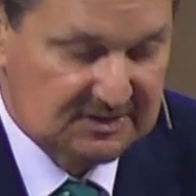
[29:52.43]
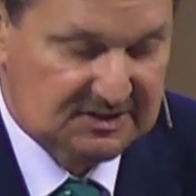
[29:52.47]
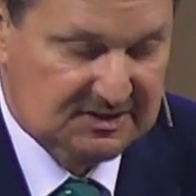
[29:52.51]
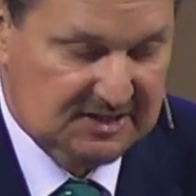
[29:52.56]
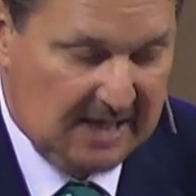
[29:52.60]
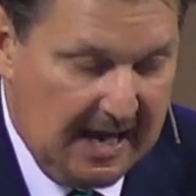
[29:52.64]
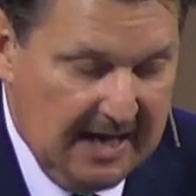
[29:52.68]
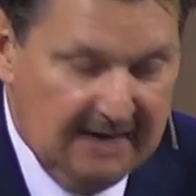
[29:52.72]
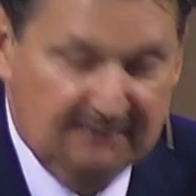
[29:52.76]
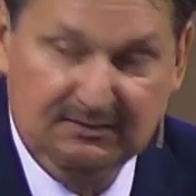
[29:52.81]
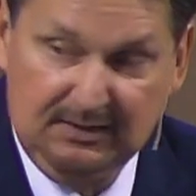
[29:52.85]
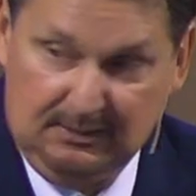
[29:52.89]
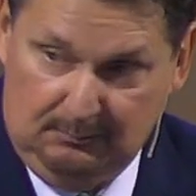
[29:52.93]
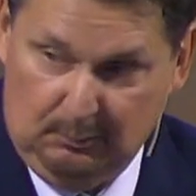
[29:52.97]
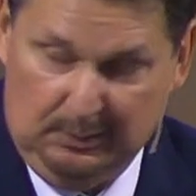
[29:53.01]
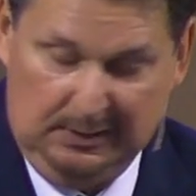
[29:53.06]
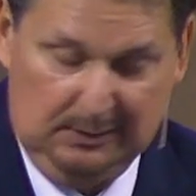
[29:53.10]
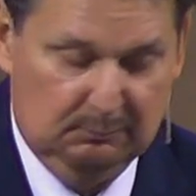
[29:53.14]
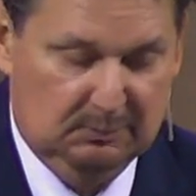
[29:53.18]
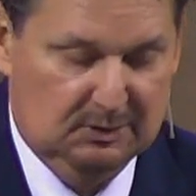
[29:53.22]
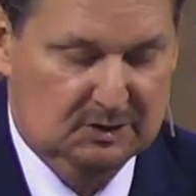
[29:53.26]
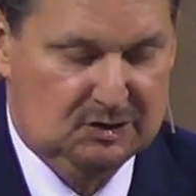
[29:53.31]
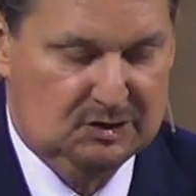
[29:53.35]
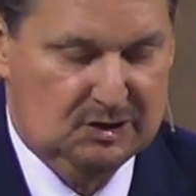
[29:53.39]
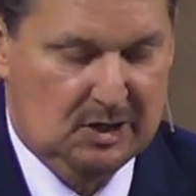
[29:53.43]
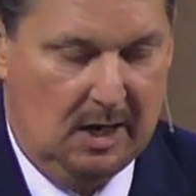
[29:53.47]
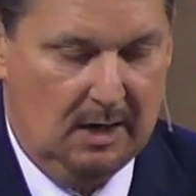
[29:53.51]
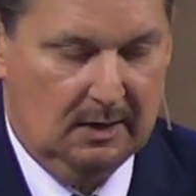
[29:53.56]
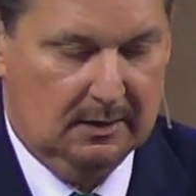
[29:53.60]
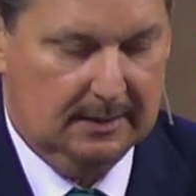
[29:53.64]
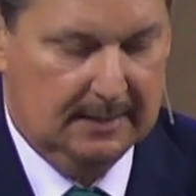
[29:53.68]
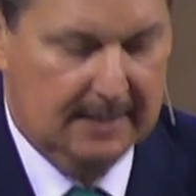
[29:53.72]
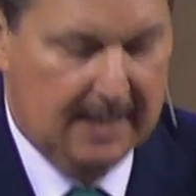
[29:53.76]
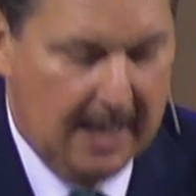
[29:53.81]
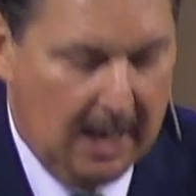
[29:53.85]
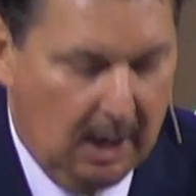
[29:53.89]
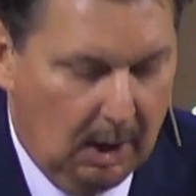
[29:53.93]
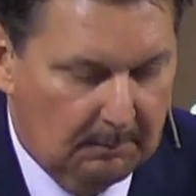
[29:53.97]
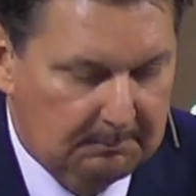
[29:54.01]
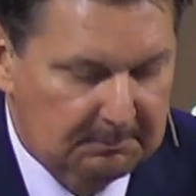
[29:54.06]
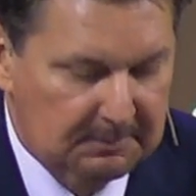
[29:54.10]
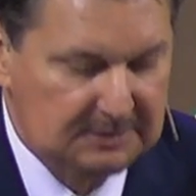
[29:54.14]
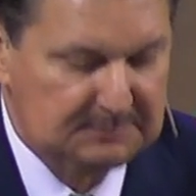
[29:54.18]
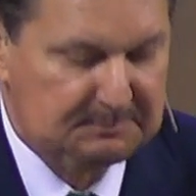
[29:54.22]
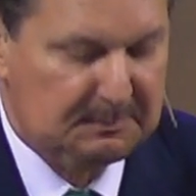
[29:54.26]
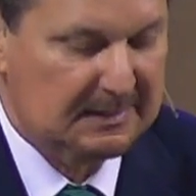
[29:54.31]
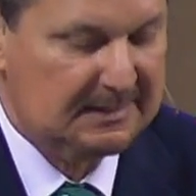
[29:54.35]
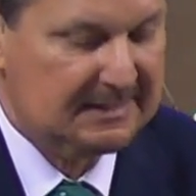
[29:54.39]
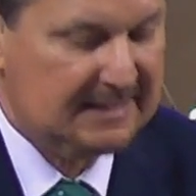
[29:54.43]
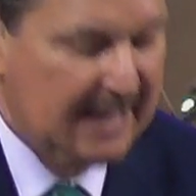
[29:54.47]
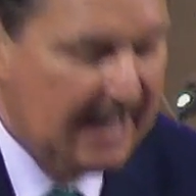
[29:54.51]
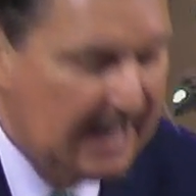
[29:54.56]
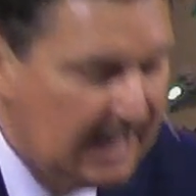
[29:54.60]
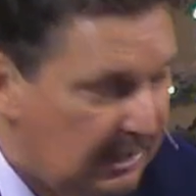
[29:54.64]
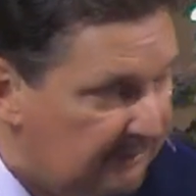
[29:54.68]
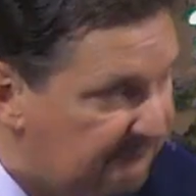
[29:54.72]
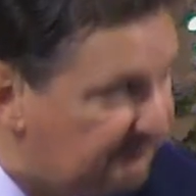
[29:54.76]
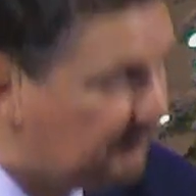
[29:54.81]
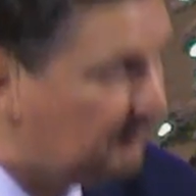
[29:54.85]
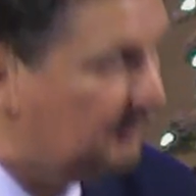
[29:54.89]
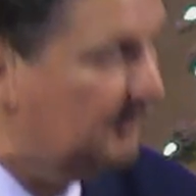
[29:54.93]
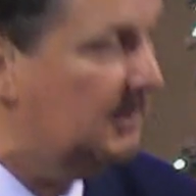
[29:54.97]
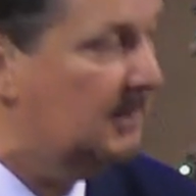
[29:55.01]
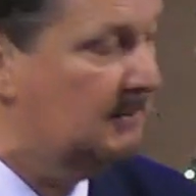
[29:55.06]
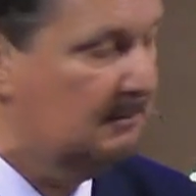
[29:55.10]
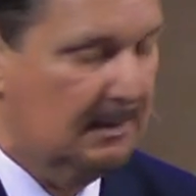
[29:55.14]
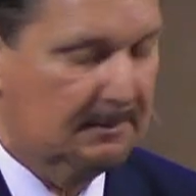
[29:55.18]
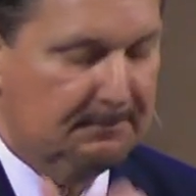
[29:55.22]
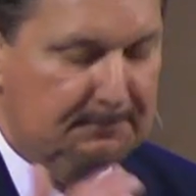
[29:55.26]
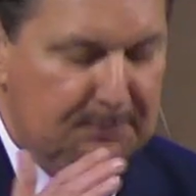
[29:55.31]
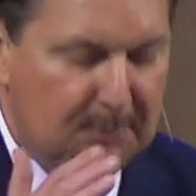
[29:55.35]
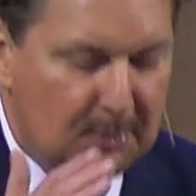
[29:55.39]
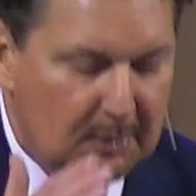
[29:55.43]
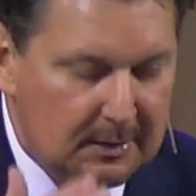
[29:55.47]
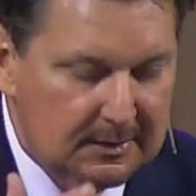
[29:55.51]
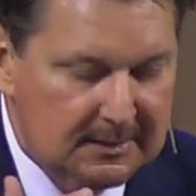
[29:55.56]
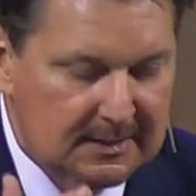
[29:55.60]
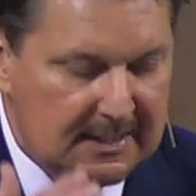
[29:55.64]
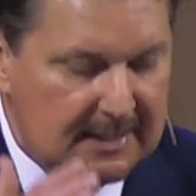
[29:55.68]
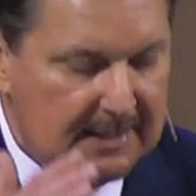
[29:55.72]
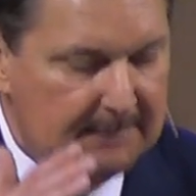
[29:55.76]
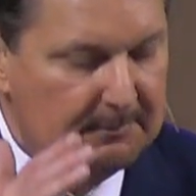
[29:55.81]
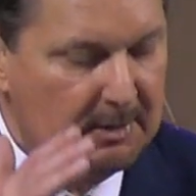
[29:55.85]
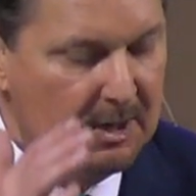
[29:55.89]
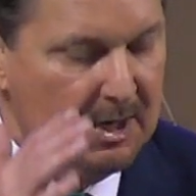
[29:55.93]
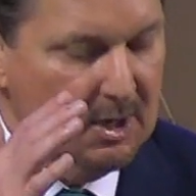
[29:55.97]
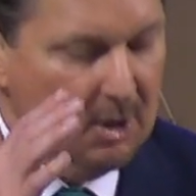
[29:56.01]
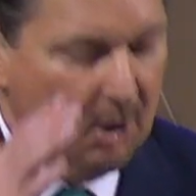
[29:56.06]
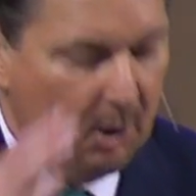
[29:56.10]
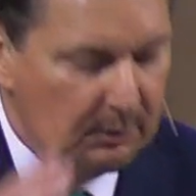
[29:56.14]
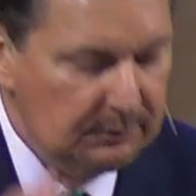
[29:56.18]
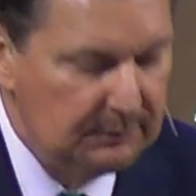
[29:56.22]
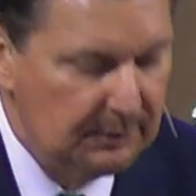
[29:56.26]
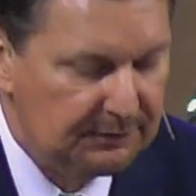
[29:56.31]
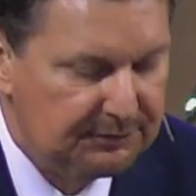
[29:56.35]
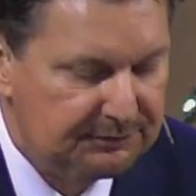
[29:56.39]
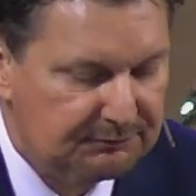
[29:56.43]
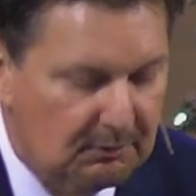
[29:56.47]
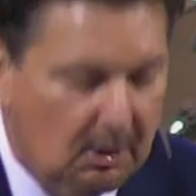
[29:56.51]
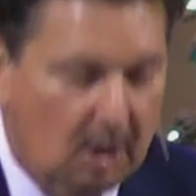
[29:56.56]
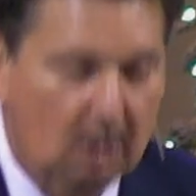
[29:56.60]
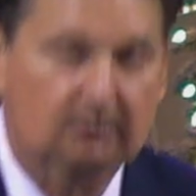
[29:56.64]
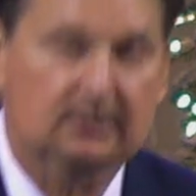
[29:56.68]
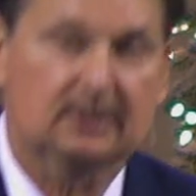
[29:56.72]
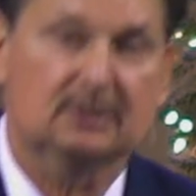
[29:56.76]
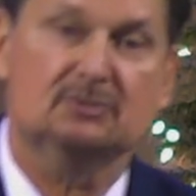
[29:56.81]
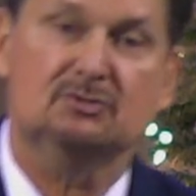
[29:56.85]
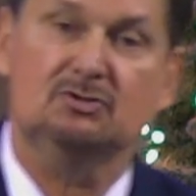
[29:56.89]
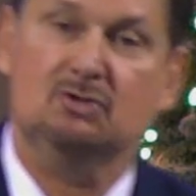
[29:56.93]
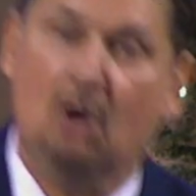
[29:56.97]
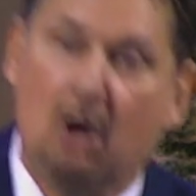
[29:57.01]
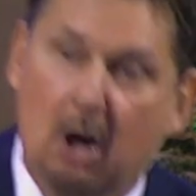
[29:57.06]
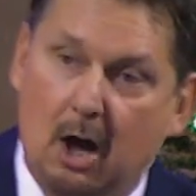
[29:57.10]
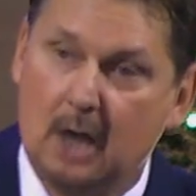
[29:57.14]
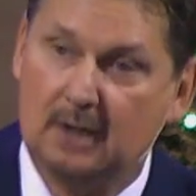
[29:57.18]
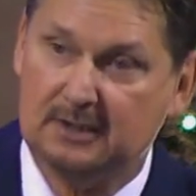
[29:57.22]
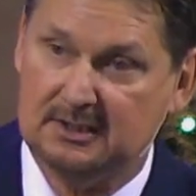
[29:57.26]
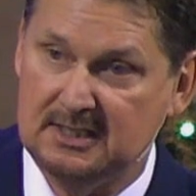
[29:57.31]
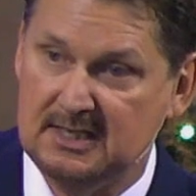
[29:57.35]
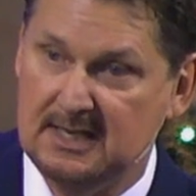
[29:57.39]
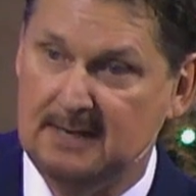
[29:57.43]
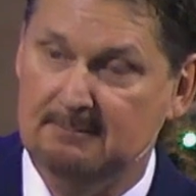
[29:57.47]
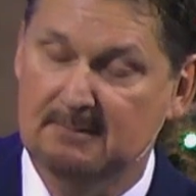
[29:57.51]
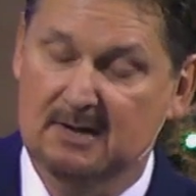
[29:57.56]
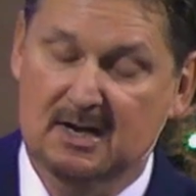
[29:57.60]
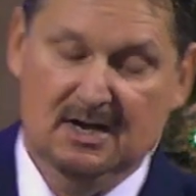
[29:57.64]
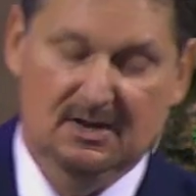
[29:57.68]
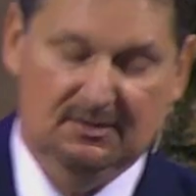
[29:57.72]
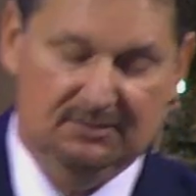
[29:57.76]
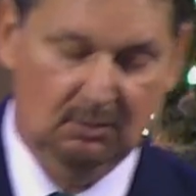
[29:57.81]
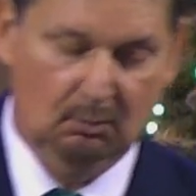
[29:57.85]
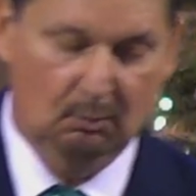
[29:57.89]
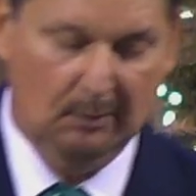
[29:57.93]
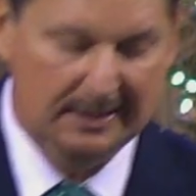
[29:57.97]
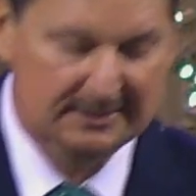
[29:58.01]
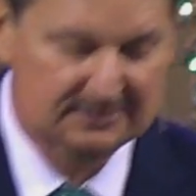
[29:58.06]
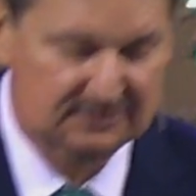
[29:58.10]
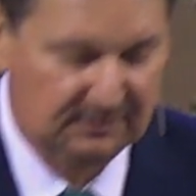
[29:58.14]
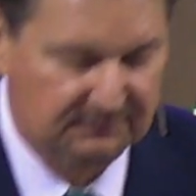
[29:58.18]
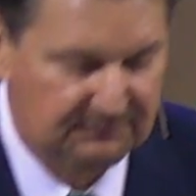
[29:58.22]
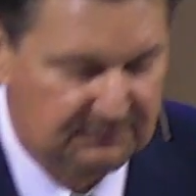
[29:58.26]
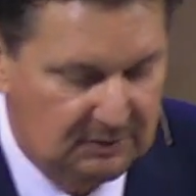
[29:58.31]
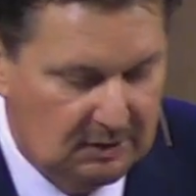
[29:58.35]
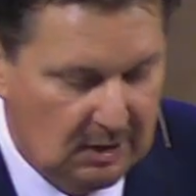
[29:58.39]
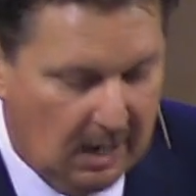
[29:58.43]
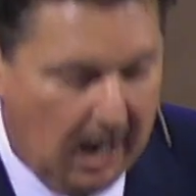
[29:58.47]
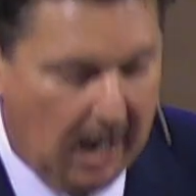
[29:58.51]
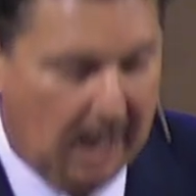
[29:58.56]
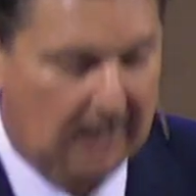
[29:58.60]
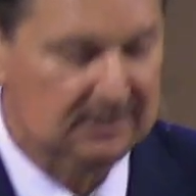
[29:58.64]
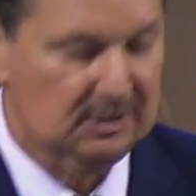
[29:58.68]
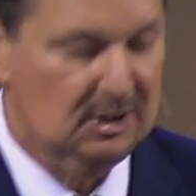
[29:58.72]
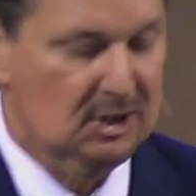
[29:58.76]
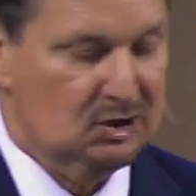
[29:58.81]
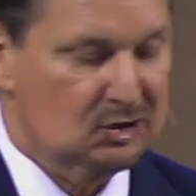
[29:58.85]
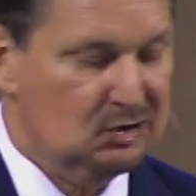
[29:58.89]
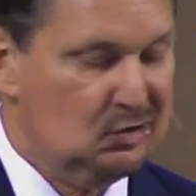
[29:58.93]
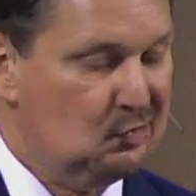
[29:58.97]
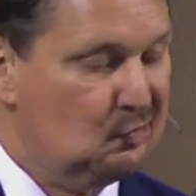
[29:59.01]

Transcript: saved him when he was young and helpless, but cared for him and put him on the throne and taught him the ways of God.